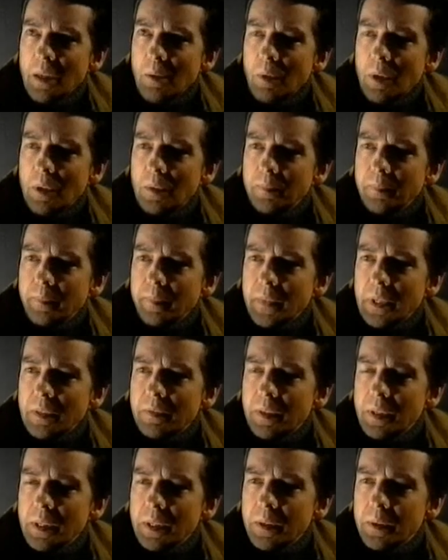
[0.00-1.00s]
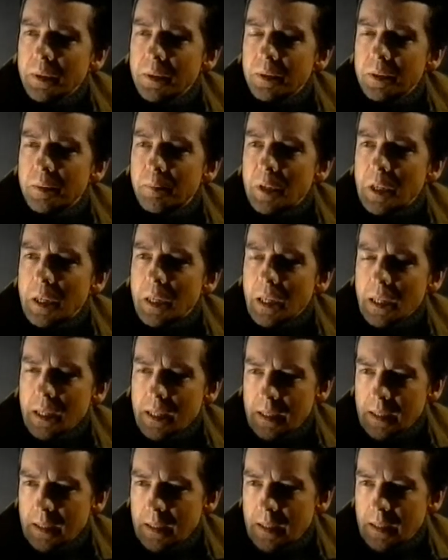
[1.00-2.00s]
Well, if I knew who was
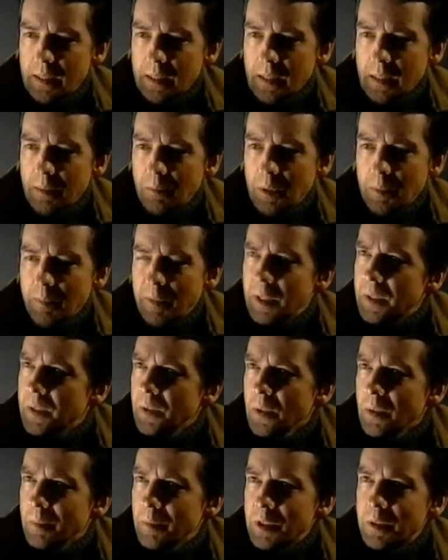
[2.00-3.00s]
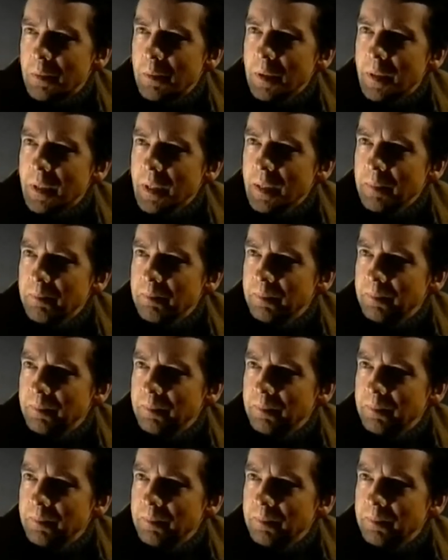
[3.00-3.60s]
behind it, they wouldn't be anonymous, would they?